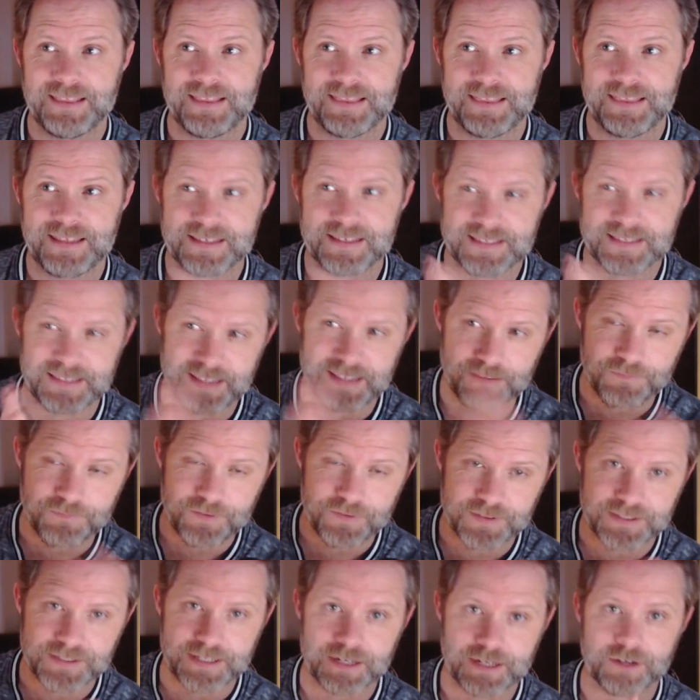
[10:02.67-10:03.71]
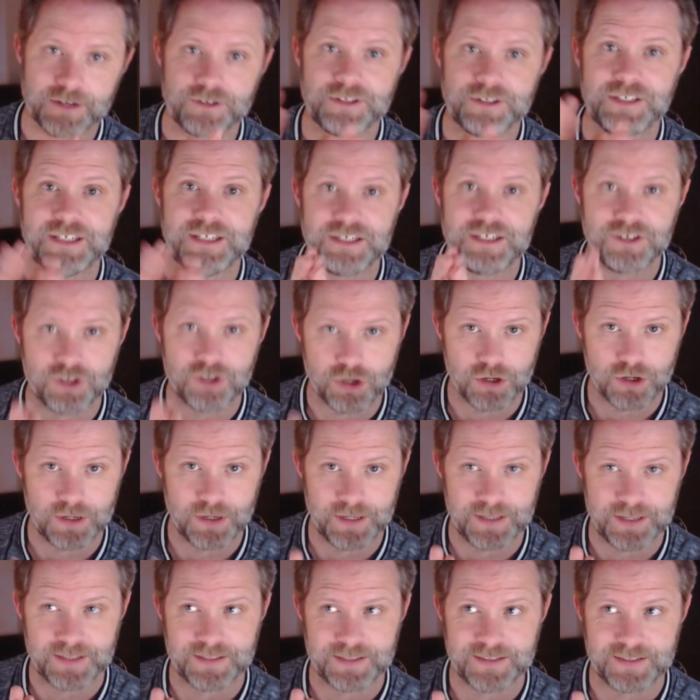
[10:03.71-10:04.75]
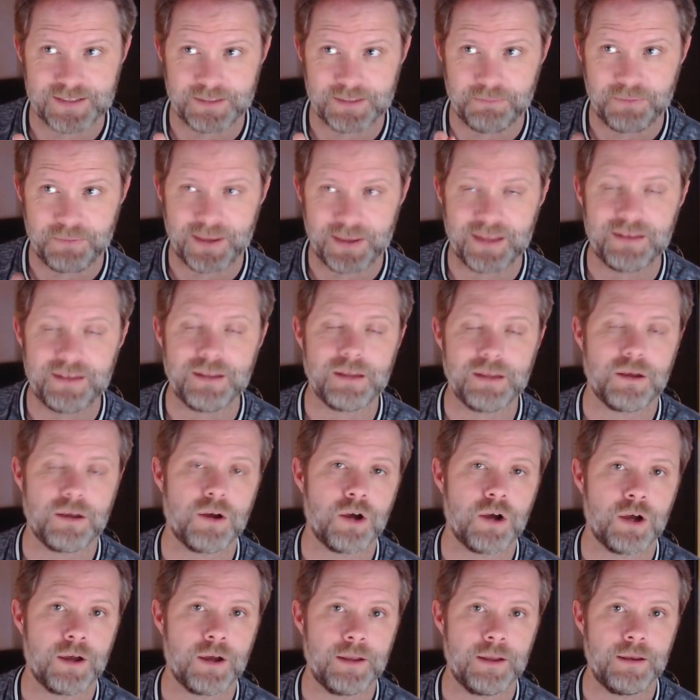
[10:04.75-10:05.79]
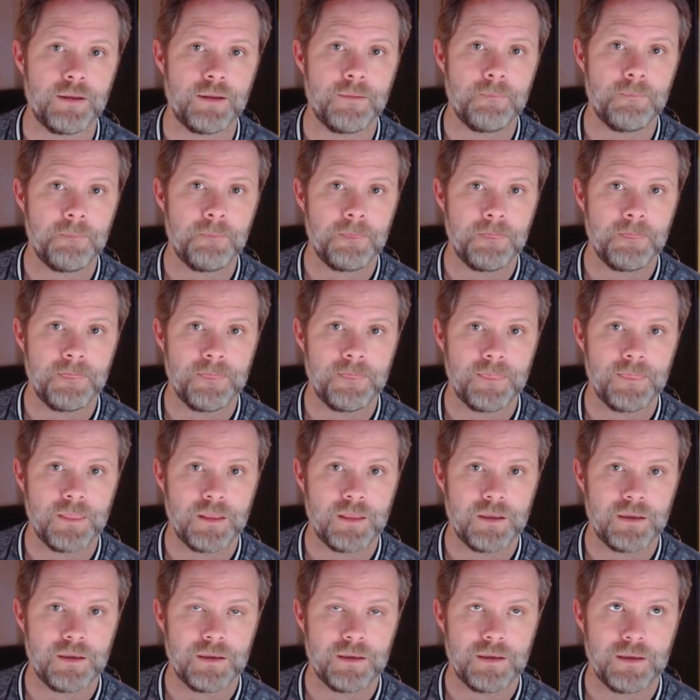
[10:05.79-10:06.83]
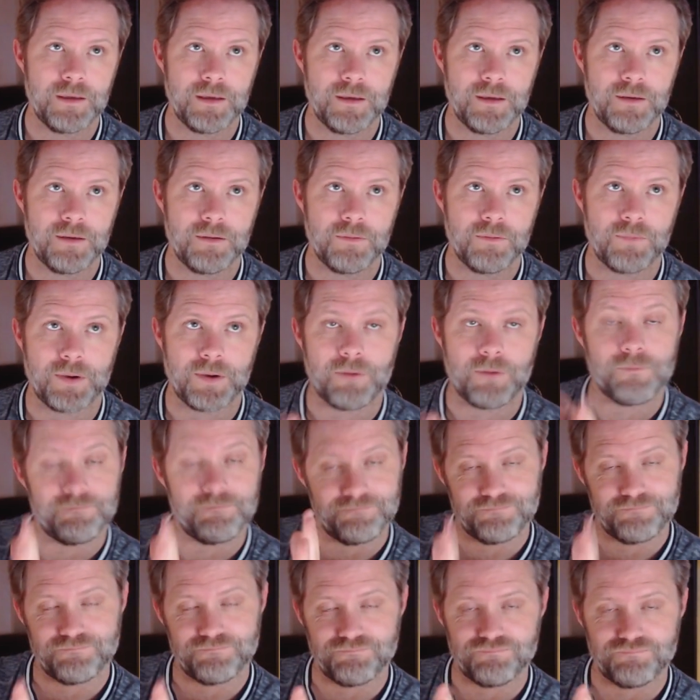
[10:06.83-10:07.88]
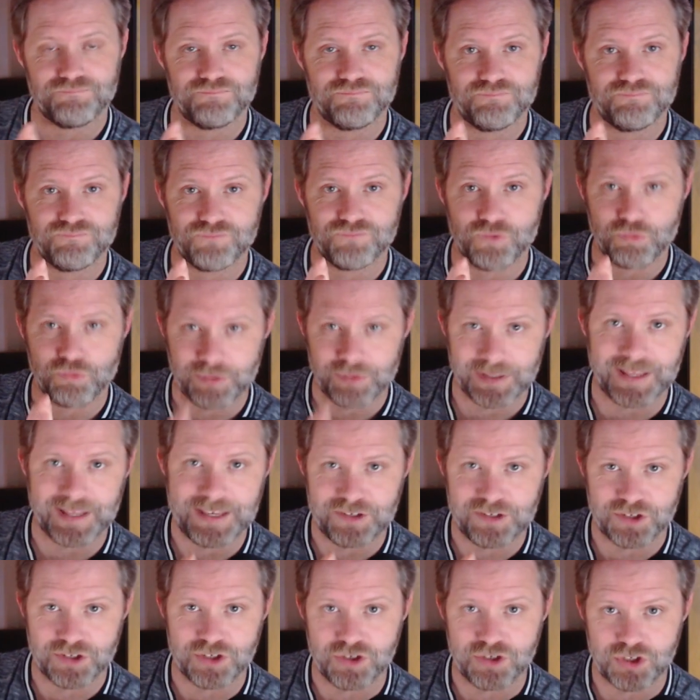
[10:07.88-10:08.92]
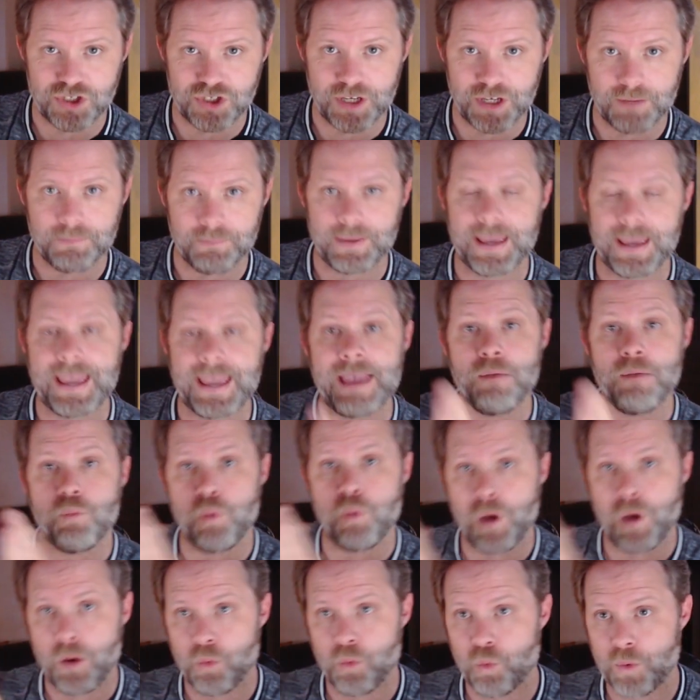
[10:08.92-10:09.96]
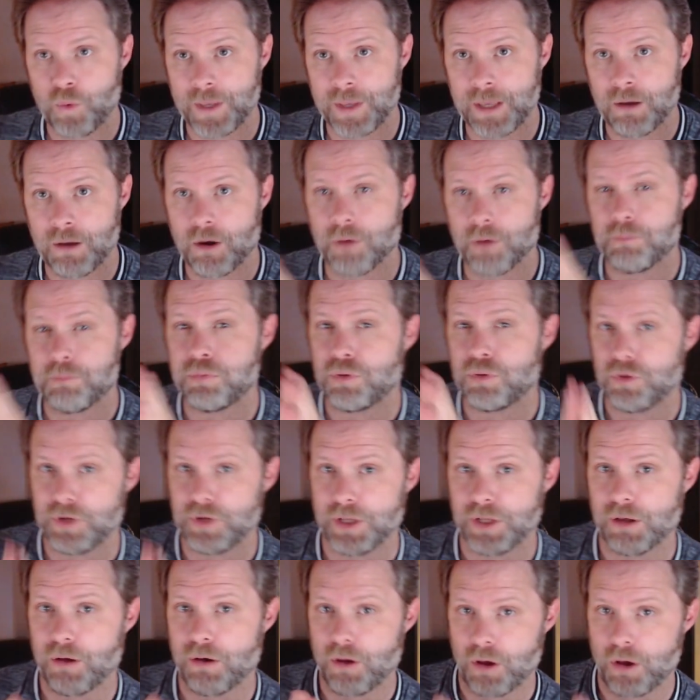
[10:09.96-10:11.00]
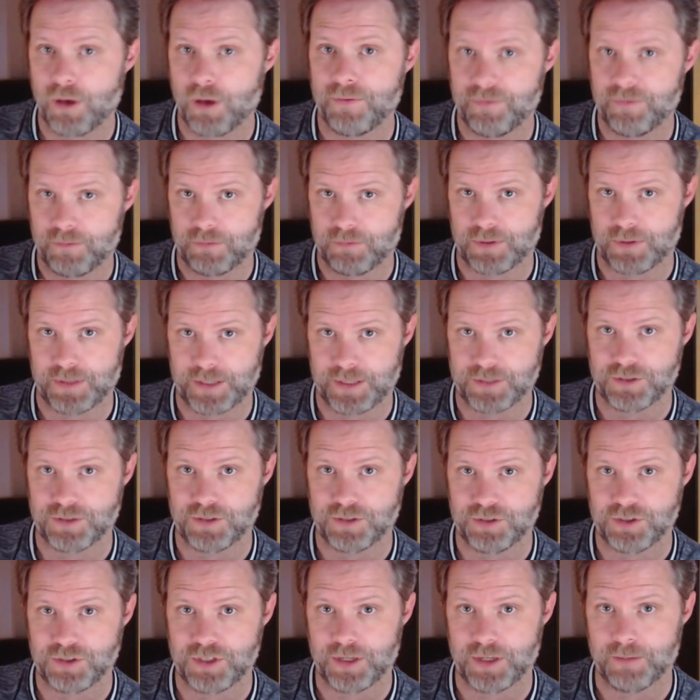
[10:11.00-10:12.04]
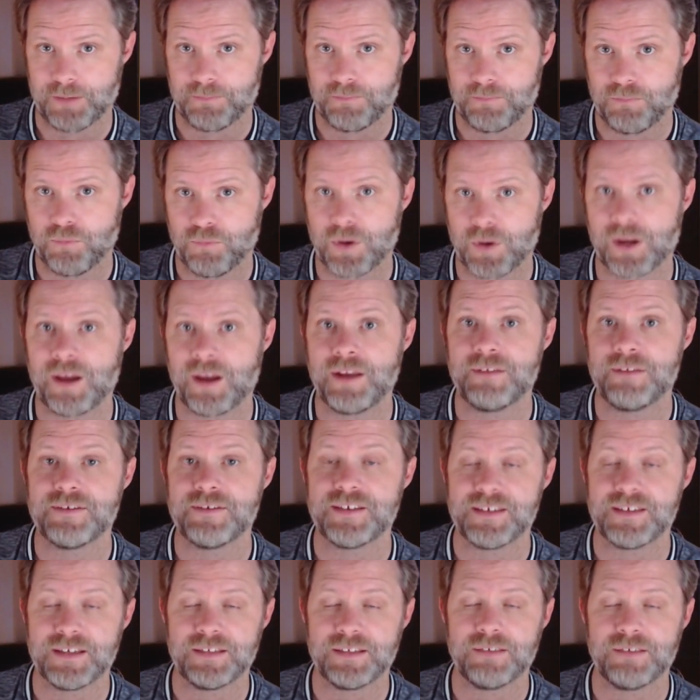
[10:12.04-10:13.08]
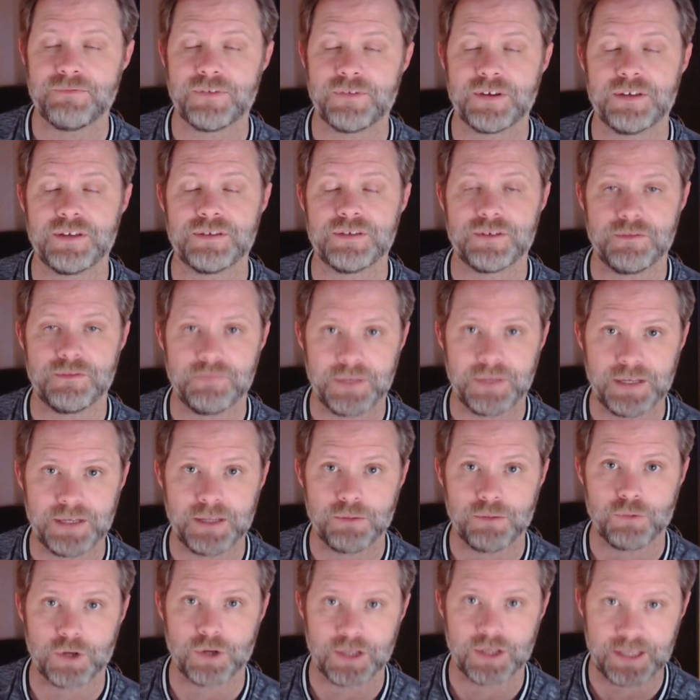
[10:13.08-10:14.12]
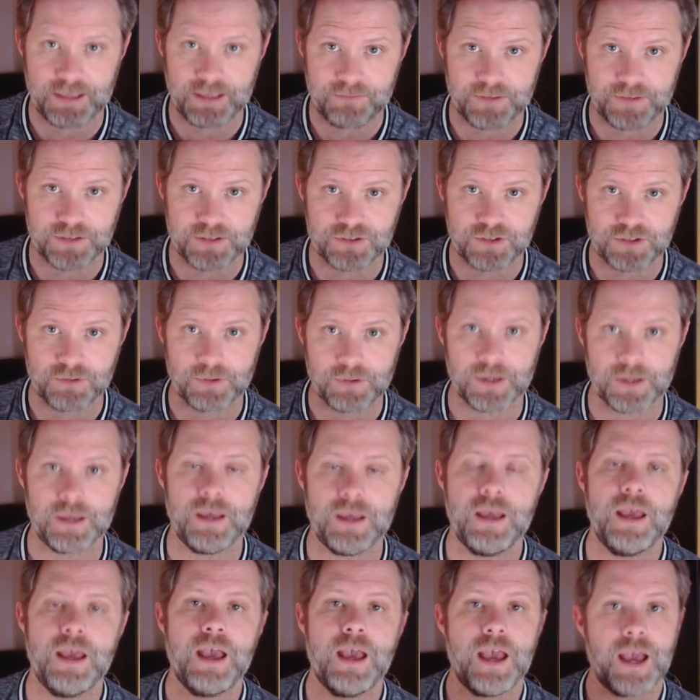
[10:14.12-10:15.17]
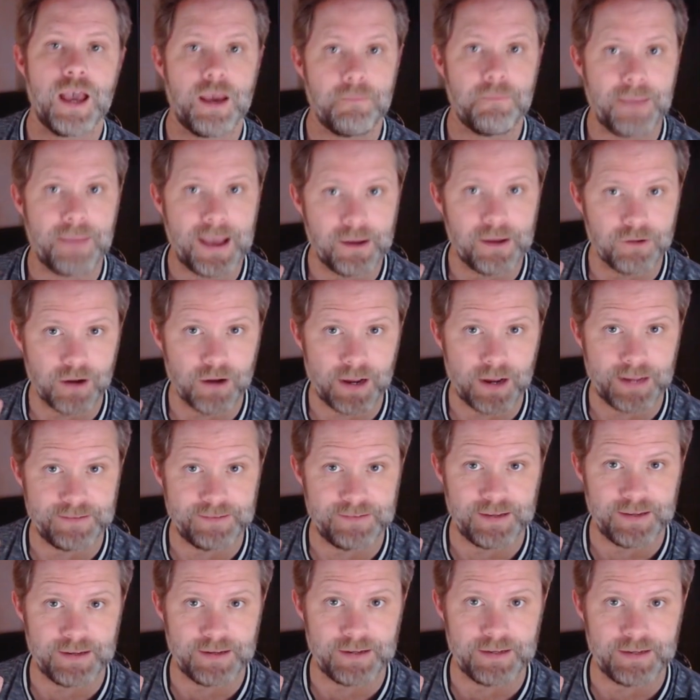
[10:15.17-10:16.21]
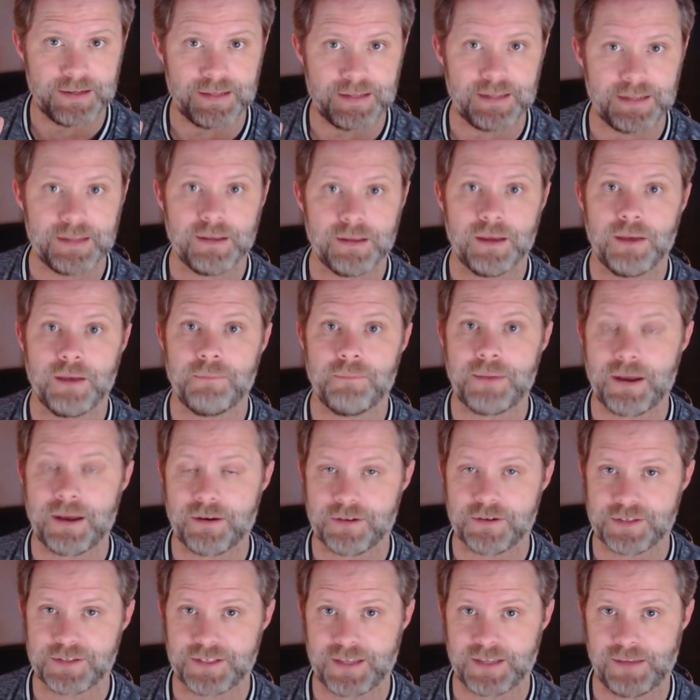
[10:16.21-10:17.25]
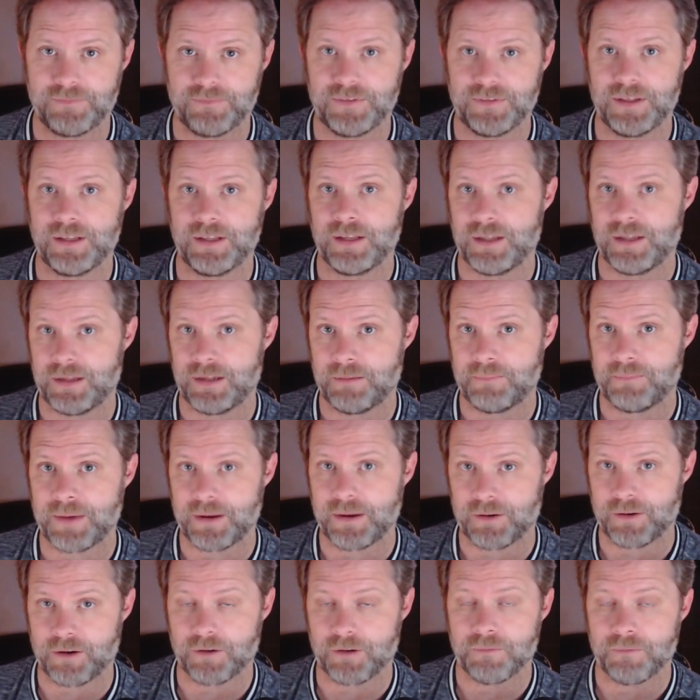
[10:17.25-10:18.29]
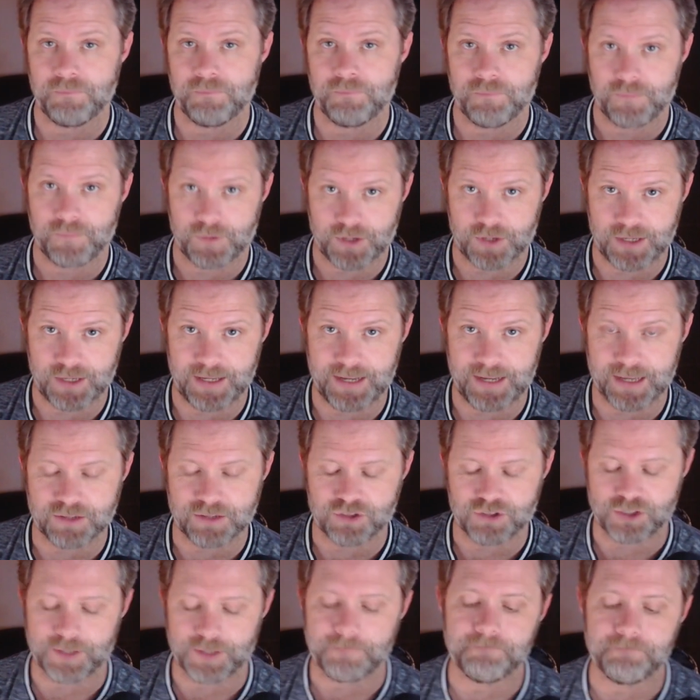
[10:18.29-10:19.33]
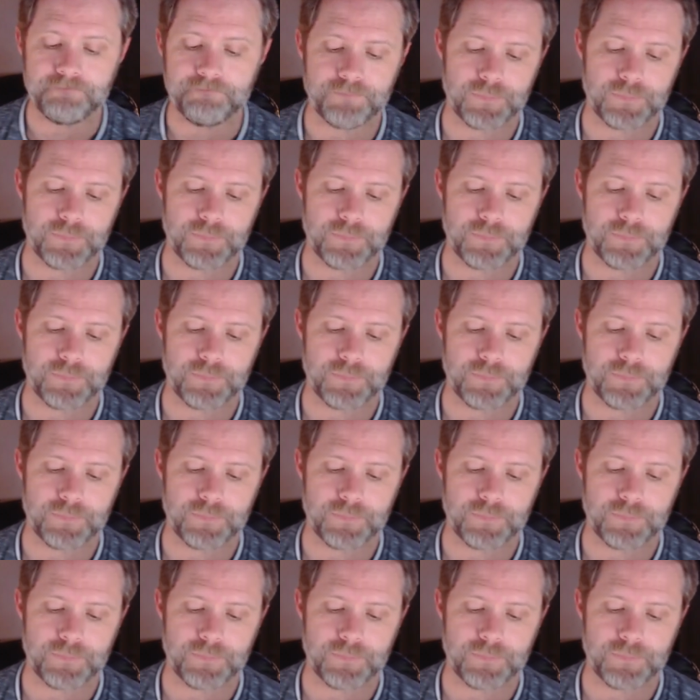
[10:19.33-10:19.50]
this difference here is dependent on, well, the relationship and what we are putting on the relationship, what kind of significance or meaning we're giving to it about our identity, about our safety, and about our connection.